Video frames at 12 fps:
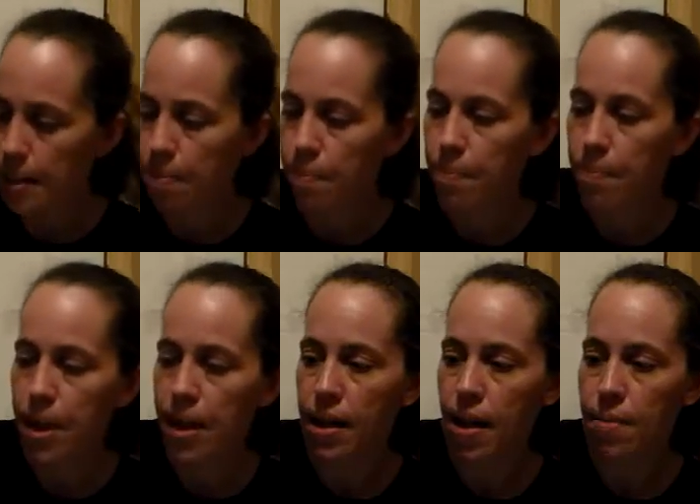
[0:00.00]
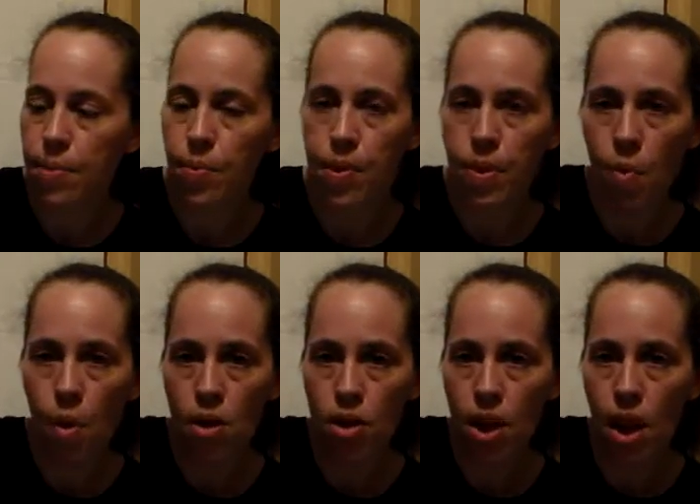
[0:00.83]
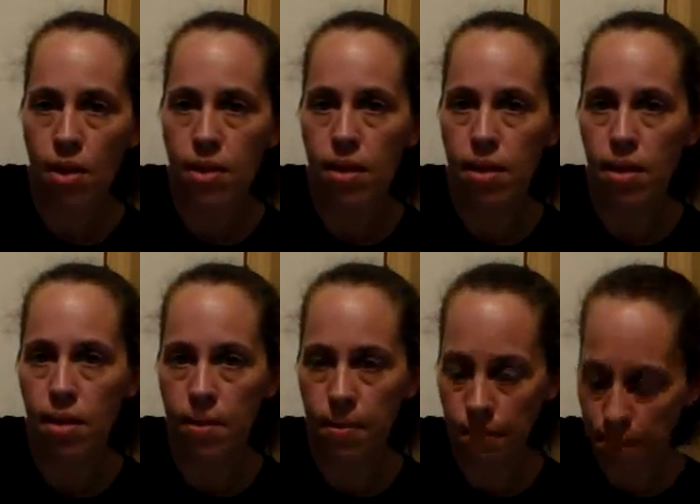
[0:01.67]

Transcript: Um, but it comes with the washcloths.